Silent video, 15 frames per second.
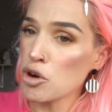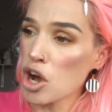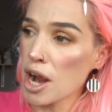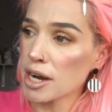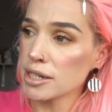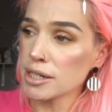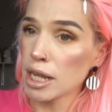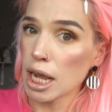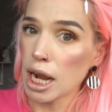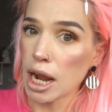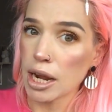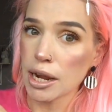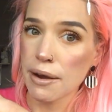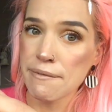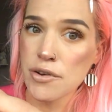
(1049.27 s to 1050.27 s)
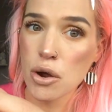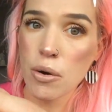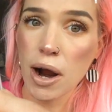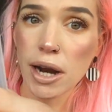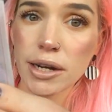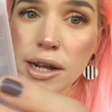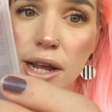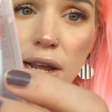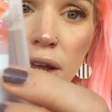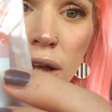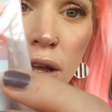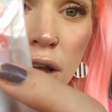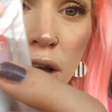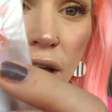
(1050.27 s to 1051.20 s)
brand. Like, I have no idea.